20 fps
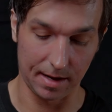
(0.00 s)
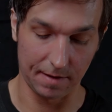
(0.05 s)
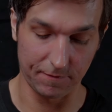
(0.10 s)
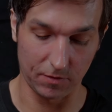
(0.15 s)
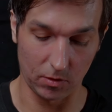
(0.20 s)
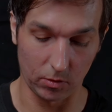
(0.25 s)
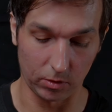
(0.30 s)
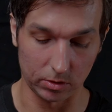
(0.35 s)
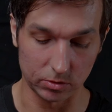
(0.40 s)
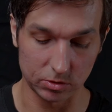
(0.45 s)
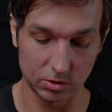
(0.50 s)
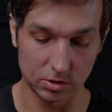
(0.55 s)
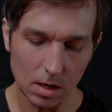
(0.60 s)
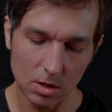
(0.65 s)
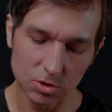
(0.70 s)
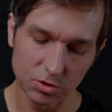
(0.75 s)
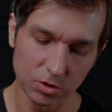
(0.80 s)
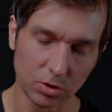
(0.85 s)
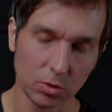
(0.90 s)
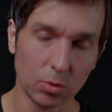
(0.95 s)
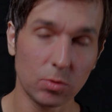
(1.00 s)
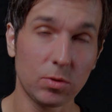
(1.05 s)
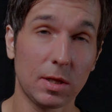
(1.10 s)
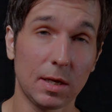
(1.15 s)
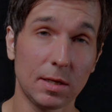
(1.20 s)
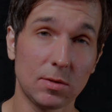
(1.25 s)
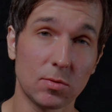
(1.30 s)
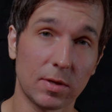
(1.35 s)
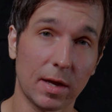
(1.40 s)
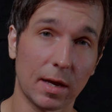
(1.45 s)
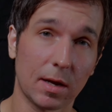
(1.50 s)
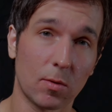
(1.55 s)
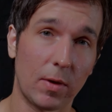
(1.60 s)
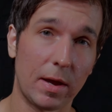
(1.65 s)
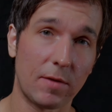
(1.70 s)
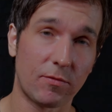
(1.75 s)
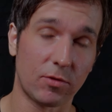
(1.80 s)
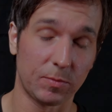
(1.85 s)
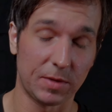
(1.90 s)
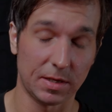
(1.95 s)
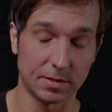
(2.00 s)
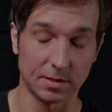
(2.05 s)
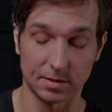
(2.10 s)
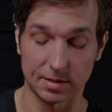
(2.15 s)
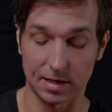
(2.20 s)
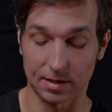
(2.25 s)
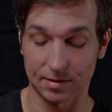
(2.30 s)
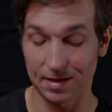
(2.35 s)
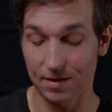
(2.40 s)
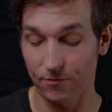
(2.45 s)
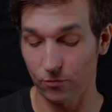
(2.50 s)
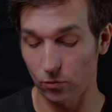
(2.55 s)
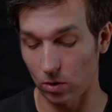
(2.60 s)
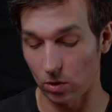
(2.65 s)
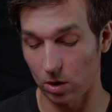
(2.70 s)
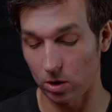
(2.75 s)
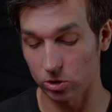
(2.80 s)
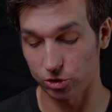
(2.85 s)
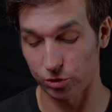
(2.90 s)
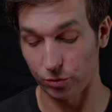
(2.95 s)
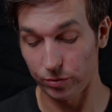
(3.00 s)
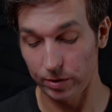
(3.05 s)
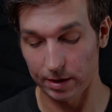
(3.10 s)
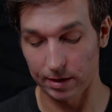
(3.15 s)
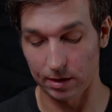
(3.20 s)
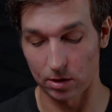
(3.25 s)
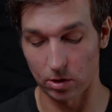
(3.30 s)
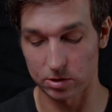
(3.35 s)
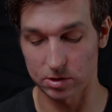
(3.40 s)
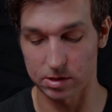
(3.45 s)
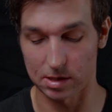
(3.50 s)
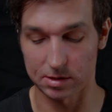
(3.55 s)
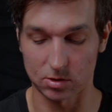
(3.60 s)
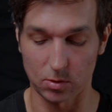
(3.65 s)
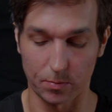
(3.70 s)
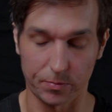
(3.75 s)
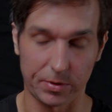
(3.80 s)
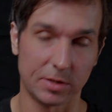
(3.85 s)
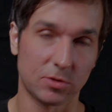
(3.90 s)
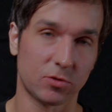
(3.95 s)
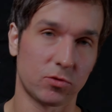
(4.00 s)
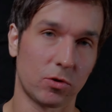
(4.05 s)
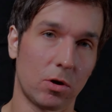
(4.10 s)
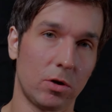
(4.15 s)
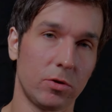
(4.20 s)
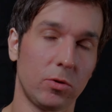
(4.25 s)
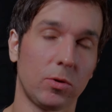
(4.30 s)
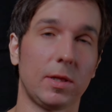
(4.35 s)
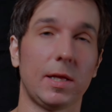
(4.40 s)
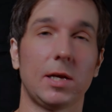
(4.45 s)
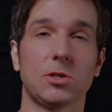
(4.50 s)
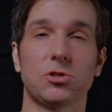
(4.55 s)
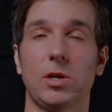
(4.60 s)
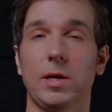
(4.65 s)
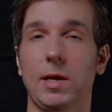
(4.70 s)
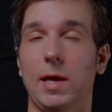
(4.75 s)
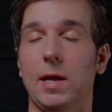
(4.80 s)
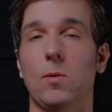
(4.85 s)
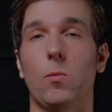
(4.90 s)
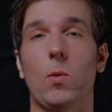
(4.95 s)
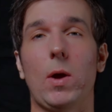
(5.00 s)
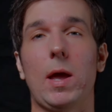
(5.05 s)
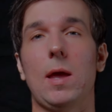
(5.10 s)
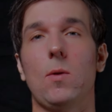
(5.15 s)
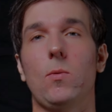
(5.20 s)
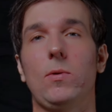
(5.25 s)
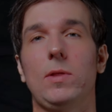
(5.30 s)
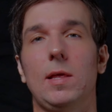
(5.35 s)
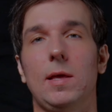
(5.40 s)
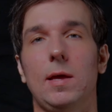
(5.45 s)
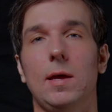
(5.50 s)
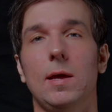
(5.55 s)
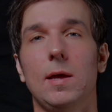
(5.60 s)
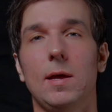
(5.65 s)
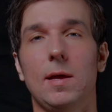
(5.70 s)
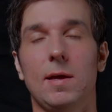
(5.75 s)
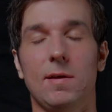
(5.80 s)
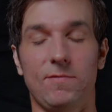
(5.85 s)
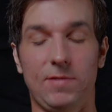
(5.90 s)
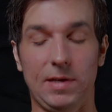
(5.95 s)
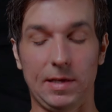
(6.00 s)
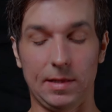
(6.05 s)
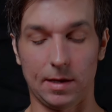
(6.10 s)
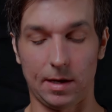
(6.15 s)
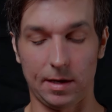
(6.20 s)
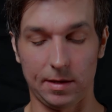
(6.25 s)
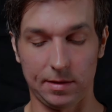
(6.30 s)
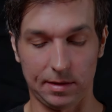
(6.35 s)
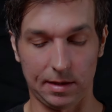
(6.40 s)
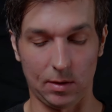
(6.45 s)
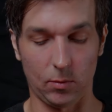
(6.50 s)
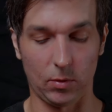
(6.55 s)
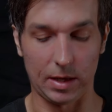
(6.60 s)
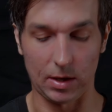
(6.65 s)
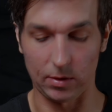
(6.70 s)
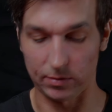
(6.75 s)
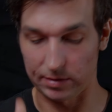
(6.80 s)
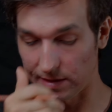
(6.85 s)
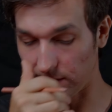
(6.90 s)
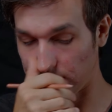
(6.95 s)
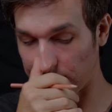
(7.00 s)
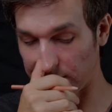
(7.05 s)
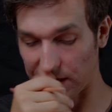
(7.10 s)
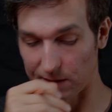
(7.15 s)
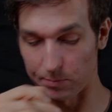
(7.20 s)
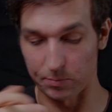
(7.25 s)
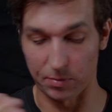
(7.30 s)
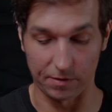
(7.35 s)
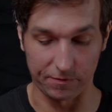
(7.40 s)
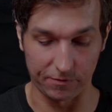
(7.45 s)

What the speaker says: photos. So the good thing to take away from this is that if you are shooting in lossless compressed RAW, you can actually get away with the V90 without hitting that